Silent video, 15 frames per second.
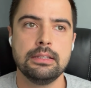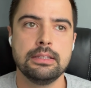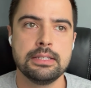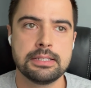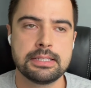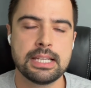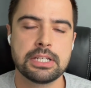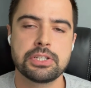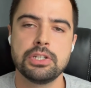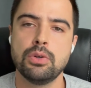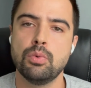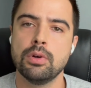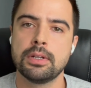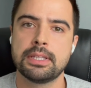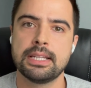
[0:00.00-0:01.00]
this section of
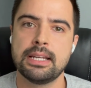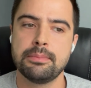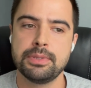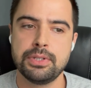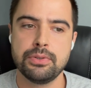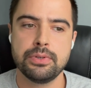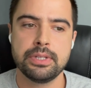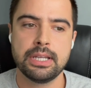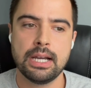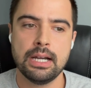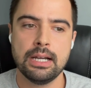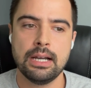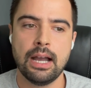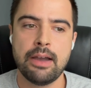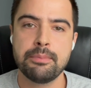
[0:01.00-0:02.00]
work that I've been doing,
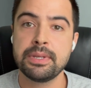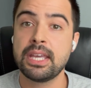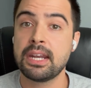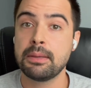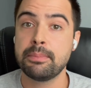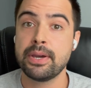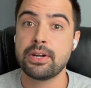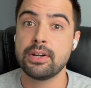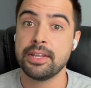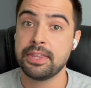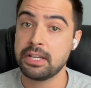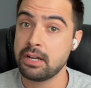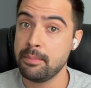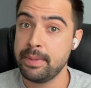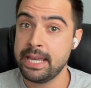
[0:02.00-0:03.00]
I've been getting better at
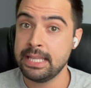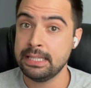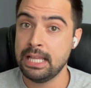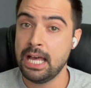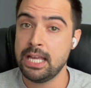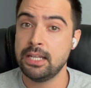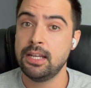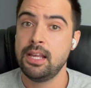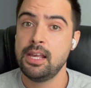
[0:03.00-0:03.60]
the command line.